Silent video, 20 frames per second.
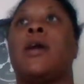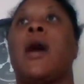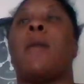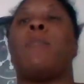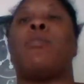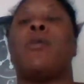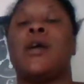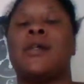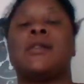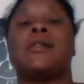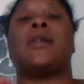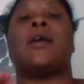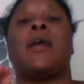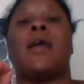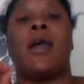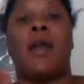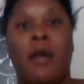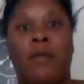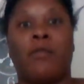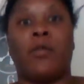I'm present in
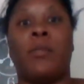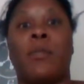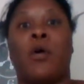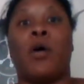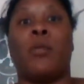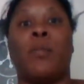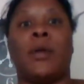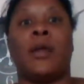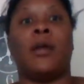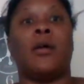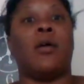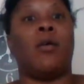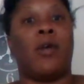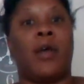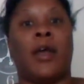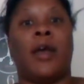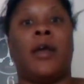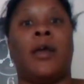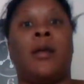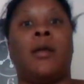every moment,
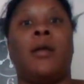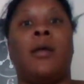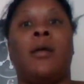okay?